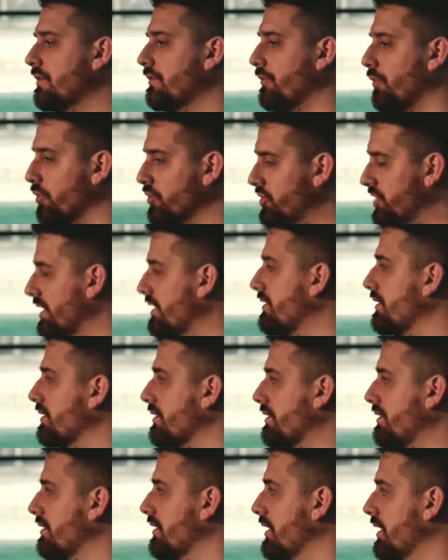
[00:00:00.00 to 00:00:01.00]
for
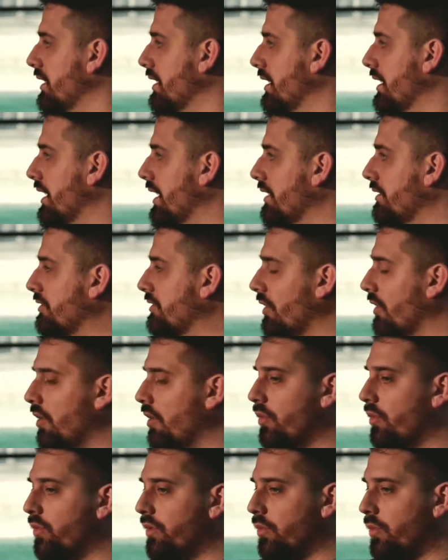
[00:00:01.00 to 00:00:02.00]
Jesus. And
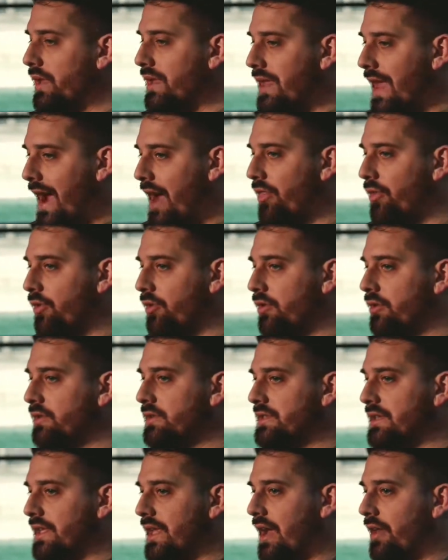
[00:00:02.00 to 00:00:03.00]
so when we gather
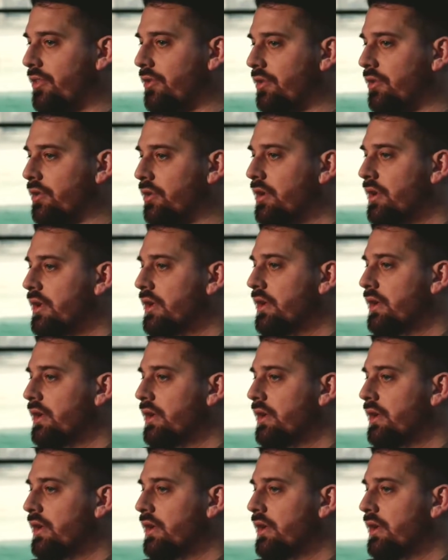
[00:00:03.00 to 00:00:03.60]
together,